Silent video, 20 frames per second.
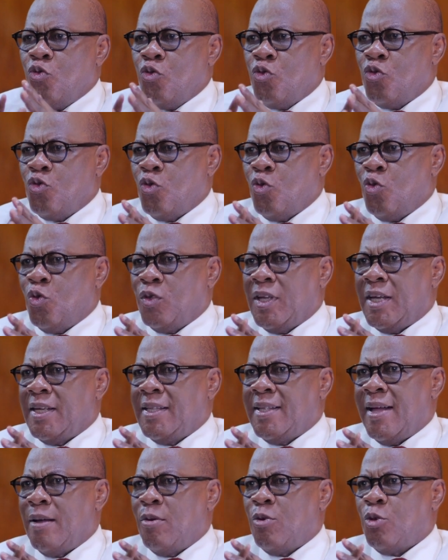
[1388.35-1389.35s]
So they
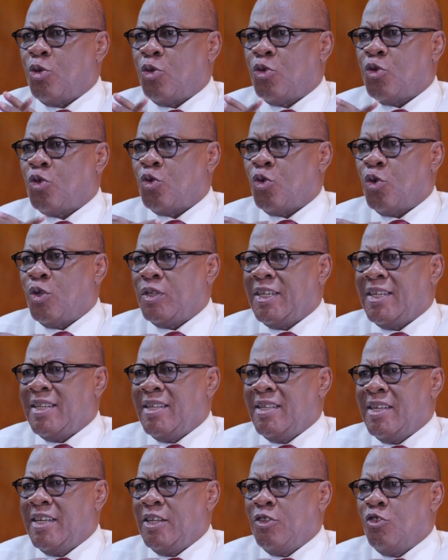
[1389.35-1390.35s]
now saw the
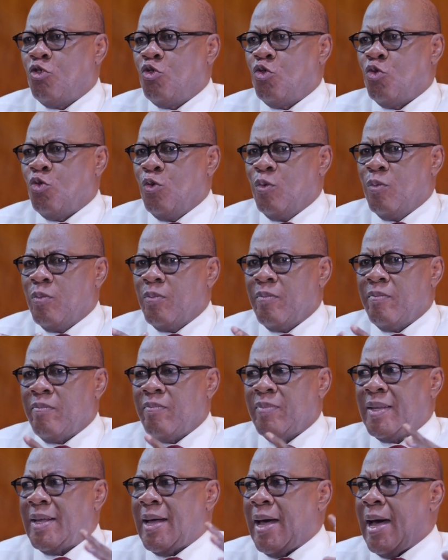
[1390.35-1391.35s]
need to
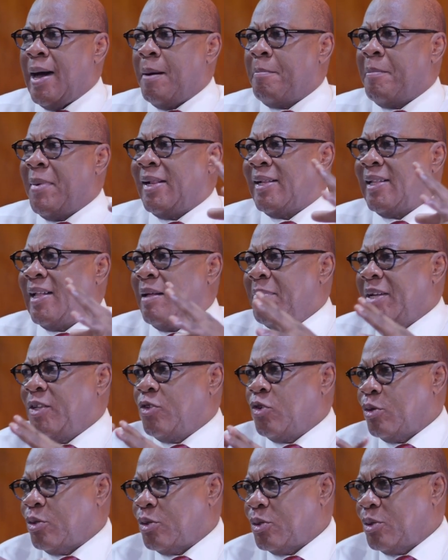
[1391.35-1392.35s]

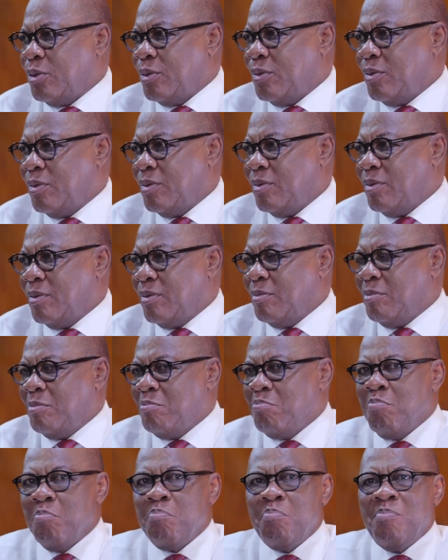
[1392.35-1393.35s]
amalgamate us.
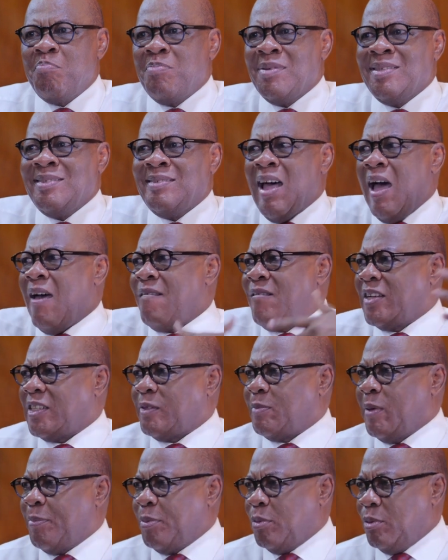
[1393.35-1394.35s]

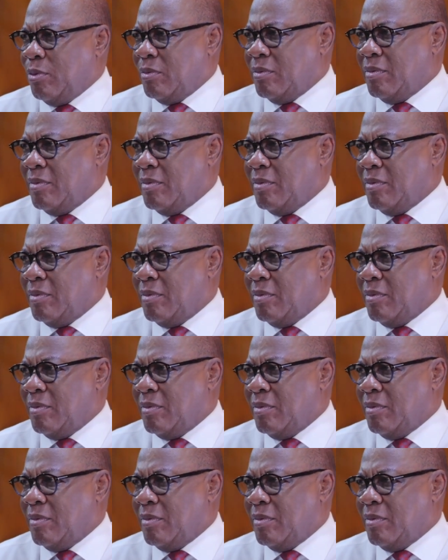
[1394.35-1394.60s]
Diverse people.